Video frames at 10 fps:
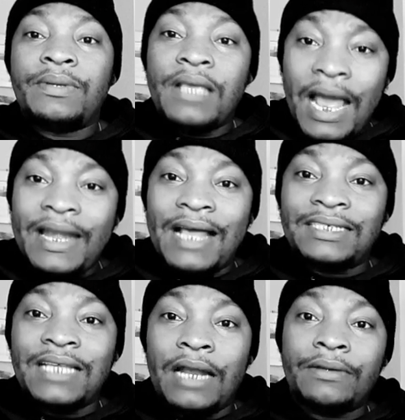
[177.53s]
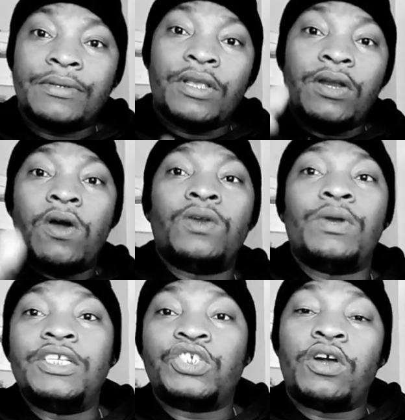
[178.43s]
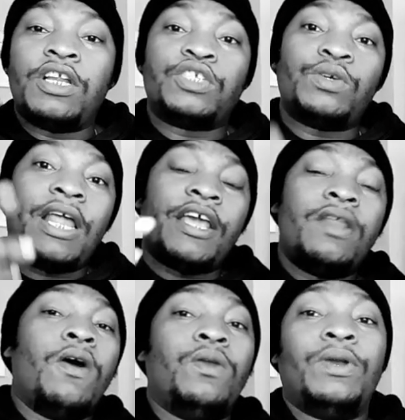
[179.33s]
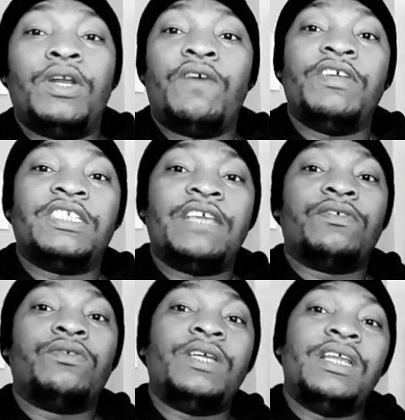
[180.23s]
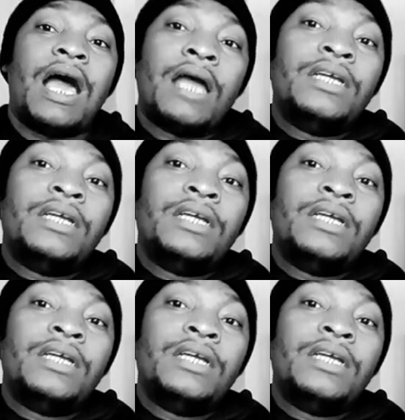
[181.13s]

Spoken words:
You understand? You don't know the struggle is real and you don't know the love is even real.